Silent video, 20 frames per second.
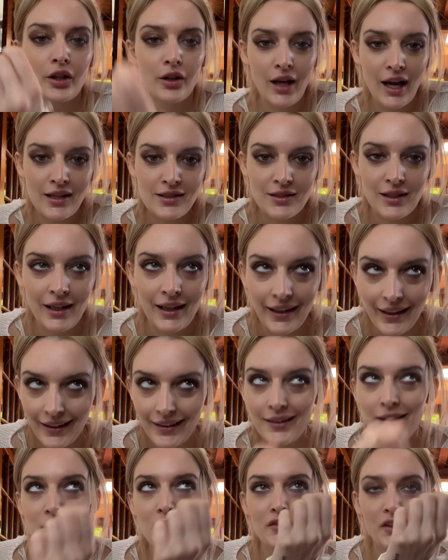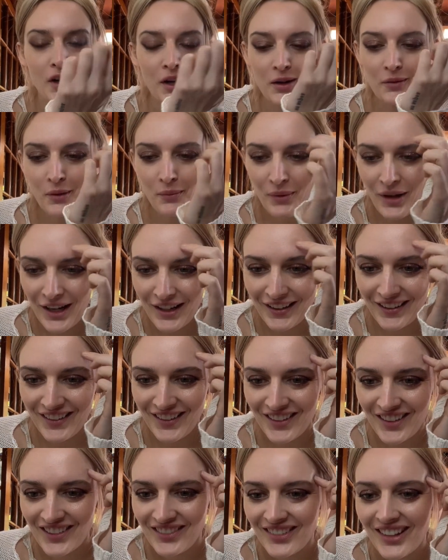next line, very
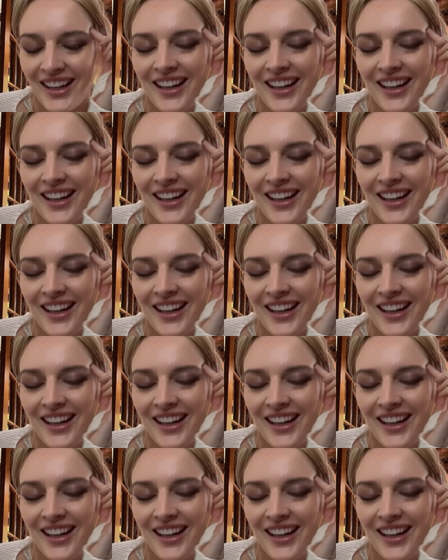repetitive.